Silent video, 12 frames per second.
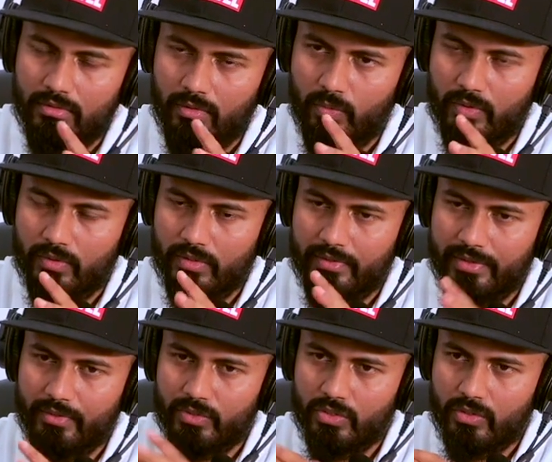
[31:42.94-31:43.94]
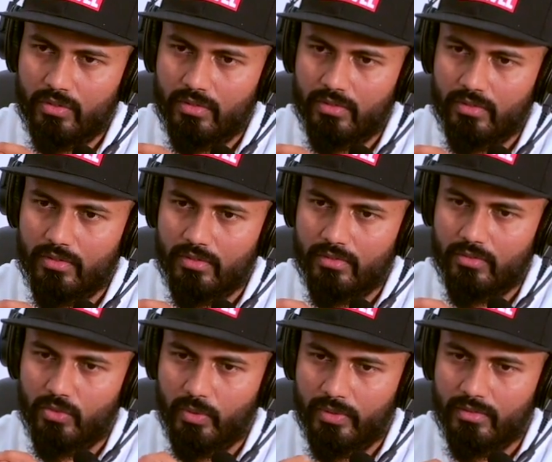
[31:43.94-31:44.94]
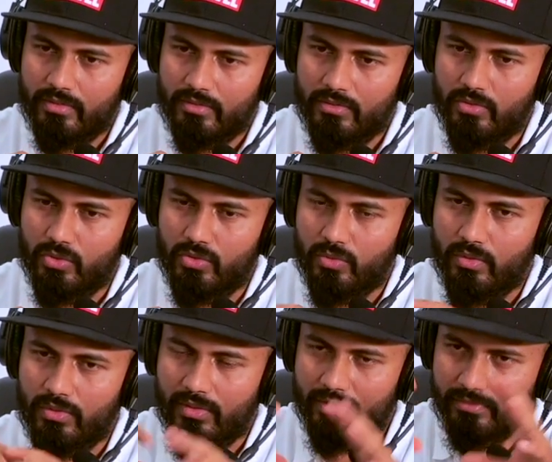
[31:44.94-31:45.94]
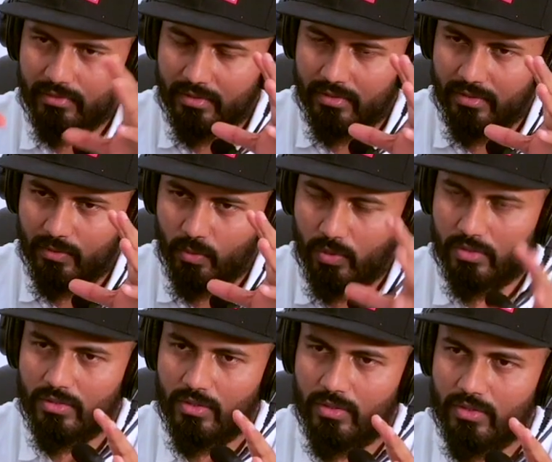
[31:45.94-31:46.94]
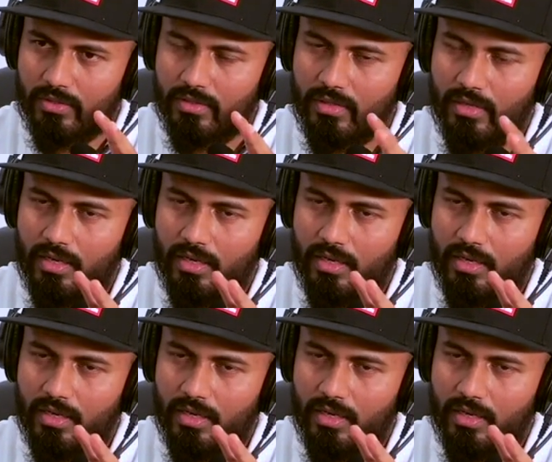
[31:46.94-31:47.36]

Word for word: the the thing which you're uh, doing do you love the work or